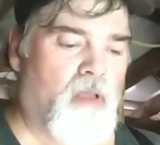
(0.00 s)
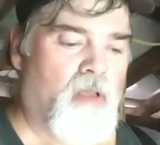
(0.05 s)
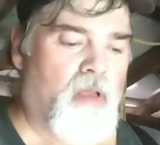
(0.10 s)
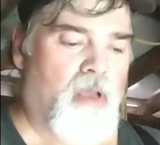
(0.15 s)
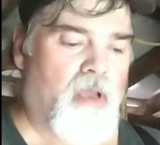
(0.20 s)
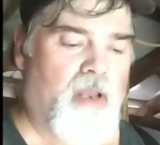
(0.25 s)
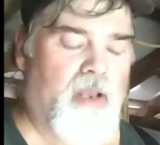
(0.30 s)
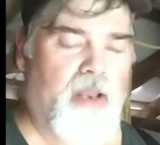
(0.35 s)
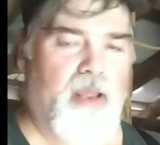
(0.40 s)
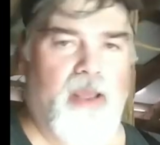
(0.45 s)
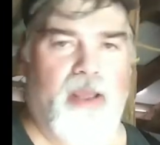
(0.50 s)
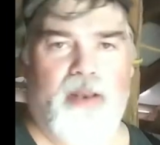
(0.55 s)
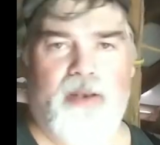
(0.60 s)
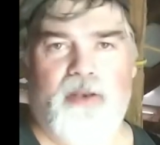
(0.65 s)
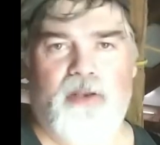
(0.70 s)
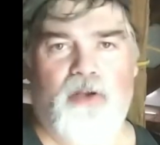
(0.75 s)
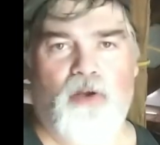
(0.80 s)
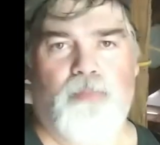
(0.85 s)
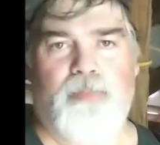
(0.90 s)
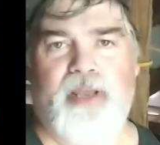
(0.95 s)
and
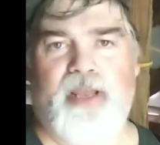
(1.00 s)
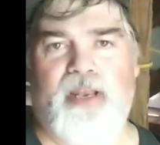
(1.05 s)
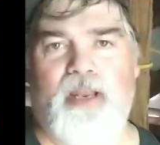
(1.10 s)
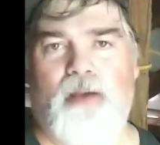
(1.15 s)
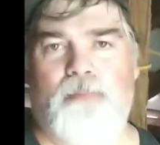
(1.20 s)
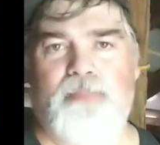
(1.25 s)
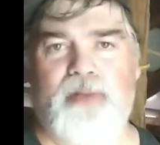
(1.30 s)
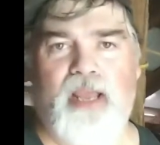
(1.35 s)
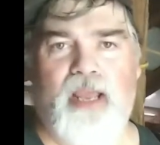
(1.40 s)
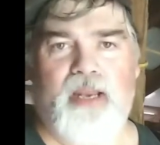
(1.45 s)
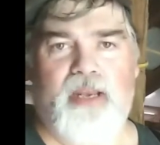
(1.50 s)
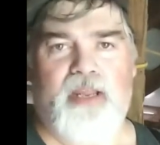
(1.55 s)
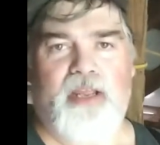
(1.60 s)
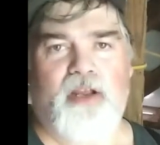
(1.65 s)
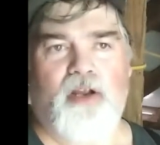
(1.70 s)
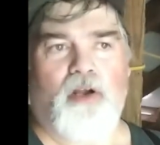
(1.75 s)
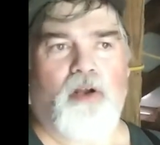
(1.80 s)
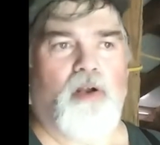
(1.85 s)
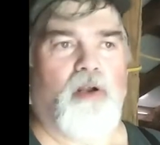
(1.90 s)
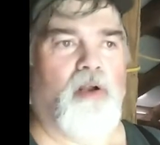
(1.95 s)
then you'll be an update
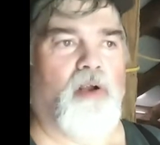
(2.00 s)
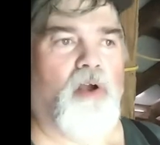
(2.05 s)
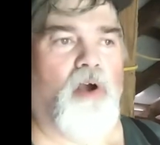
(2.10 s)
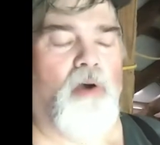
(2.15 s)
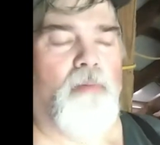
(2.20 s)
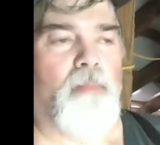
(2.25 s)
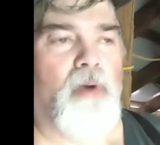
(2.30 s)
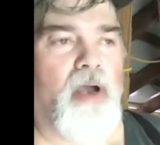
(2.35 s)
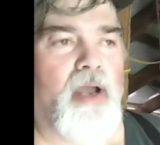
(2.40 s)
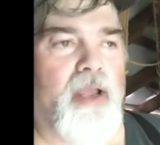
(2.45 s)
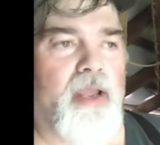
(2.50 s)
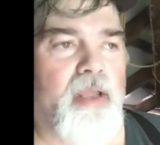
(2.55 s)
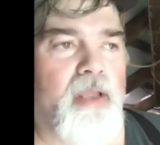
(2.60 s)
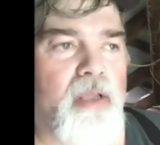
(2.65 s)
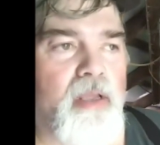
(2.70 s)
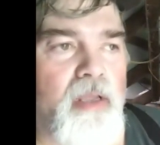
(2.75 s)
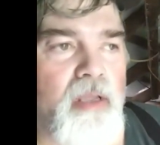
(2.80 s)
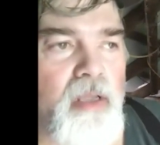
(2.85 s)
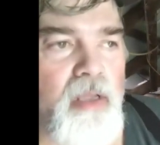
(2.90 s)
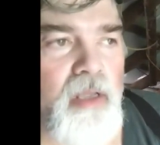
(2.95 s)
here on my
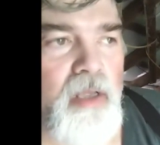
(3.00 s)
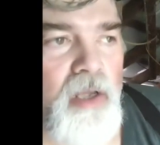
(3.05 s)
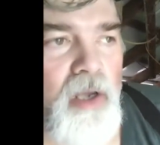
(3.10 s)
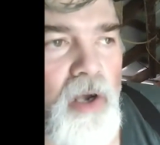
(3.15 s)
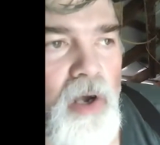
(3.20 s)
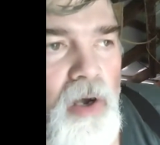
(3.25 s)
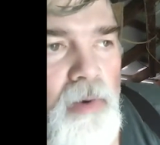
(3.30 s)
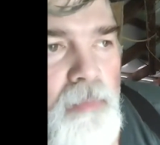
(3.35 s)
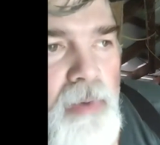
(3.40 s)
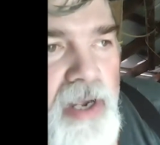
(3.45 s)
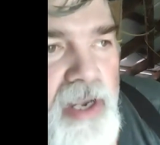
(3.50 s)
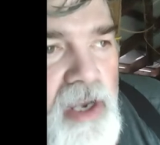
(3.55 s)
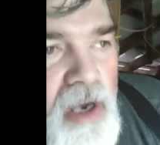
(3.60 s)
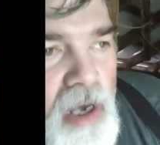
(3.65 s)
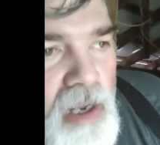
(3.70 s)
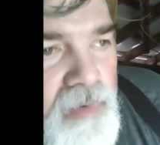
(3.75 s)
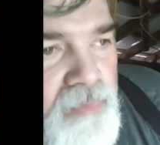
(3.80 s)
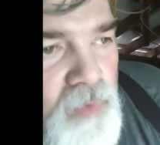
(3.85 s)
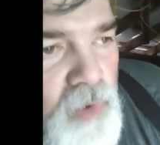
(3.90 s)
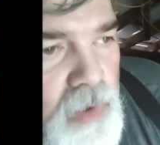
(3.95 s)

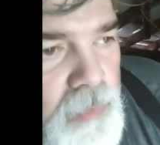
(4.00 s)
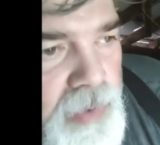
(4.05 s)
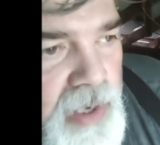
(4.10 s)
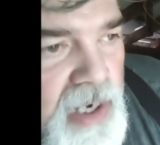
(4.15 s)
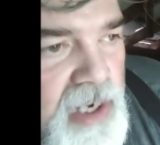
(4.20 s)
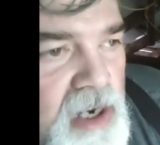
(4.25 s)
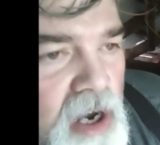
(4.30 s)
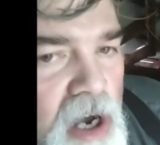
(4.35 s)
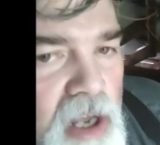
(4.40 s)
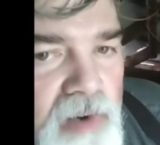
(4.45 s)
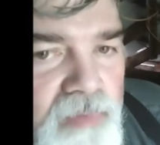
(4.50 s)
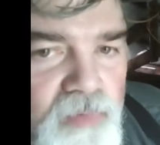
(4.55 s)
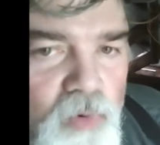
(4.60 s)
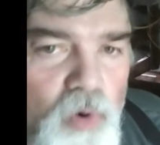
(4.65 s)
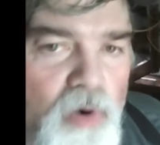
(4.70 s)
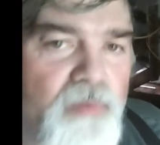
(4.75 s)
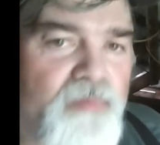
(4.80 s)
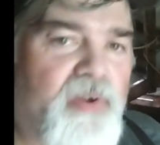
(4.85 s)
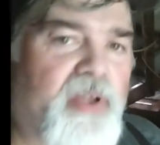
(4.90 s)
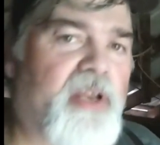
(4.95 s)
carnivore. It'll be a
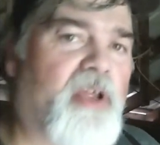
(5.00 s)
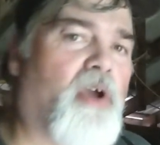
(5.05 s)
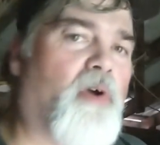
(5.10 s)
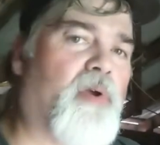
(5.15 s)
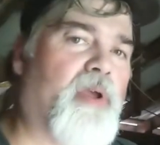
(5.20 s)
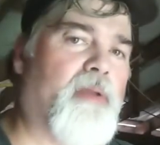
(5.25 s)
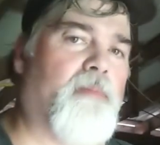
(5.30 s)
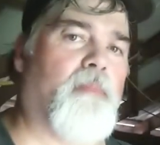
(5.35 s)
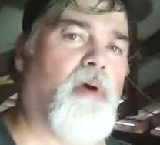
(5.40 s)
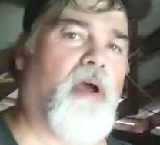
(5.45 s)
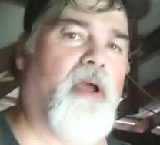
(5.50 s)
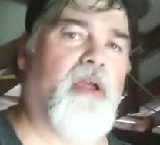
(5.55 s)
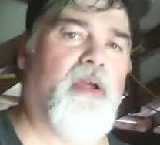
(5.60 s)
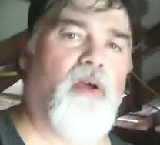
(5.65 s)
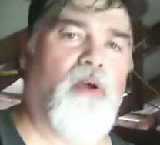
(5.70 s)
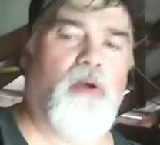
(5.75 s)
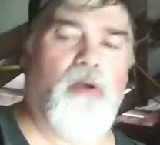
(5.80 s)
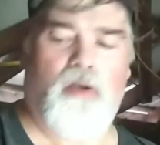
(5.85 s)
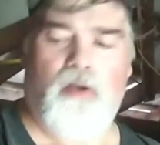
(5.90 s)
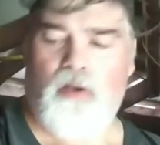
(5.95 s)
carnivore video in my
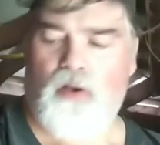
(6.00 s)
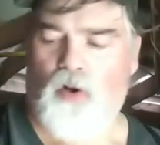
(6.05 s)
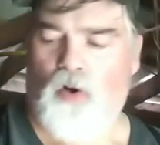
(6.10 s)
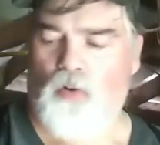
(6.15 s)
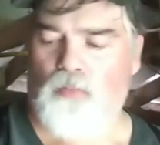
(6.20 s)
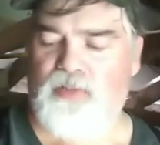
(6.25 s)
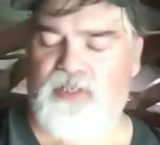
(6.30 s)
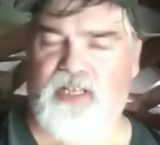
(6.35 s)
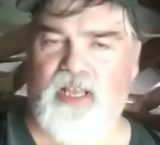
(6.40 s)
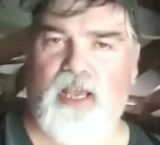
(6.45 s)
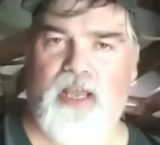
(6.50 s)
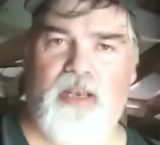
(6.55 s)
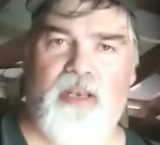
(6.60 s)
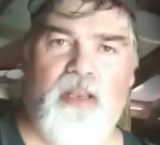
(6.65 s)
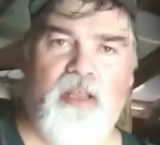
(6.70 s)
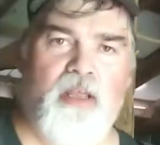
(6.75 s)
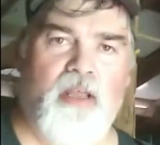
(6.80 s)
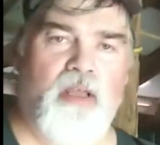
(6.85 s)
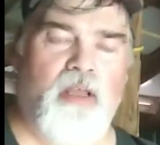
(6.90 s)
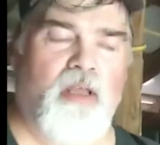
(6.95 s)
homestead.
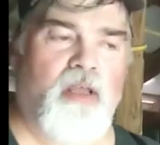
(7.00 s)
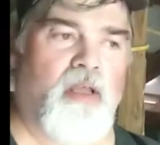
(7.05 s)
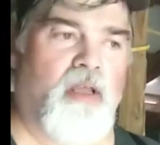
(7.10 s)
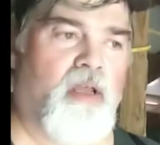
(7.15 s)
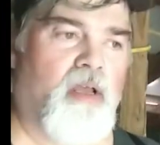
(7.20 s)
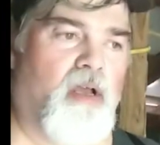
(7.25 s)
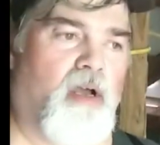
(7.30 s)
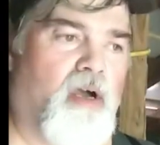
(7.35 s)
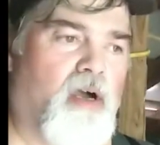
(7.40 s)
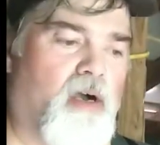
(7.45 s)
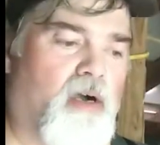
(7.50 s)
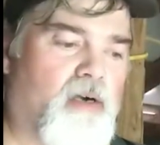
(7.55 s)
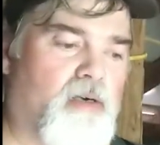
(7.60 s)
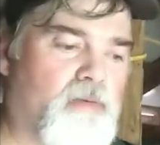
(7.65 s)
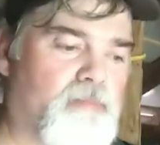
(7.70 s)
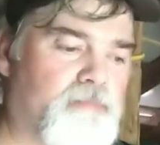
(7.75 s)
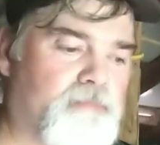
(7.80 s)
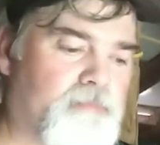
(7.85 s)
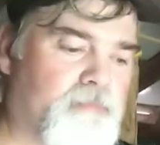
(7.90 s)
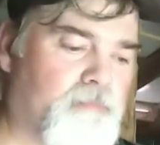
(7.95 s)
I
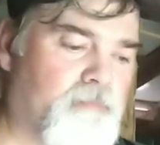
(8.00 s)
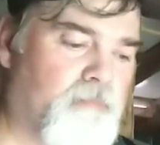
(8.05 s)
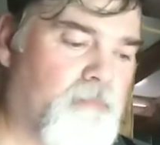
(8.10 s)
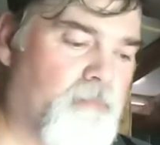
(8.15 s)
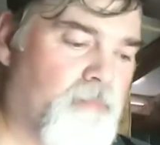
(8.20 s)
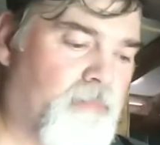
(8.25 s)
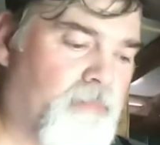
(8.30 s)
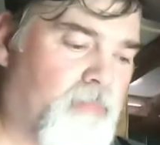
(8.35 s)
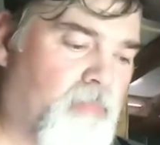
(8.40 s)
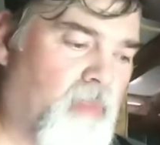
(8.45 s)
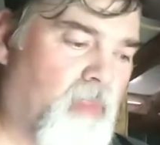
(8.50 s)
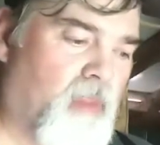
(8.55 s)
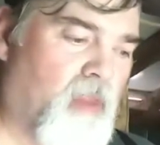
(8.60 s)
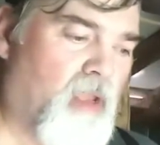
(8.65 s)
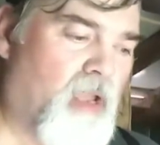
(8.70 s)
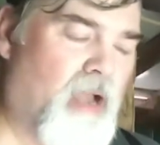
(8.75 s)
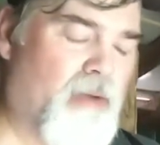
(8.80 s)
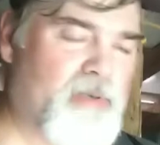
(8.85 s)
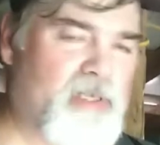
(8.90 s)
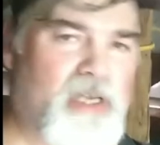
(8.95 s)

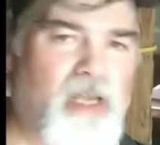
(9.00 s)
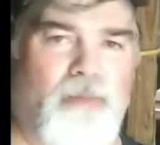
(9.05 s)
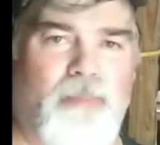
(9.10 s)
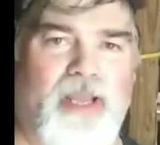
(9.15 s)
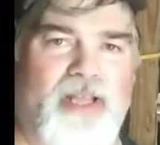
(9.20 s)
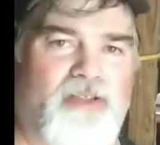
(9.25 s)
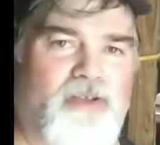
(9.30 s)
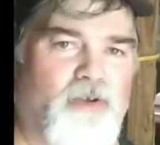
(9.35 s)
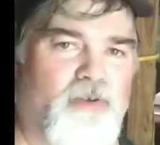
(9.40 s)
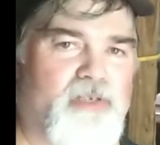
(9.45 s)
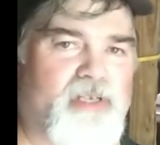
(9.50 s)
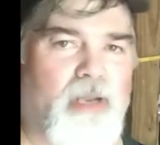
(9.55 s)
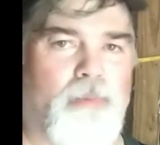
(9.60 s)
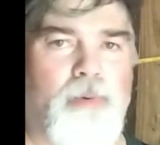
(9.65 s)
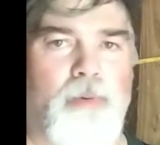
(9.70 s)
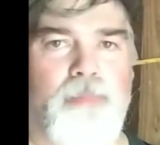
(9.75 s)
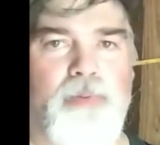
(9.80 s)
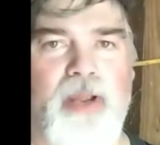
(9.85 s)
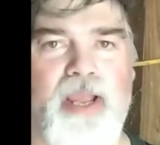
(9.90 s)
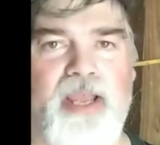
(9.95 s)
was gonna make 2
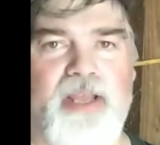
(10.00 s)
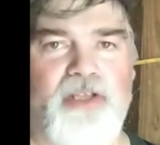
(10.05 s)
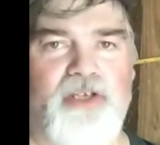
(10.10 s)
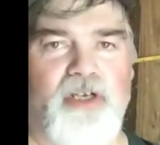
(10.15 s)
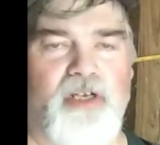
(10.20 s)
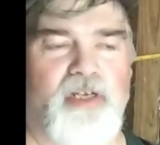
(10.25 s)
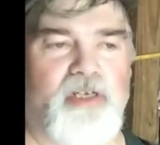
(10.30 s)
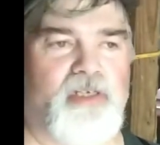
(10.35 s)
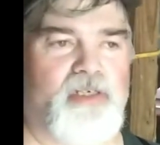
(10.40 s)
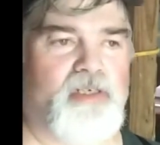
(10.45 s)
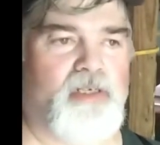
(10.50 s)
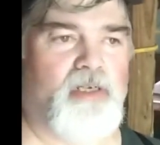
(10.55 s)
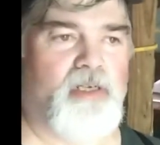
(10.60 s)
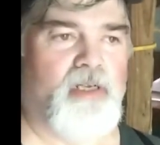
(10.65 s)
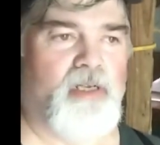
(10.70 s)
separate pages,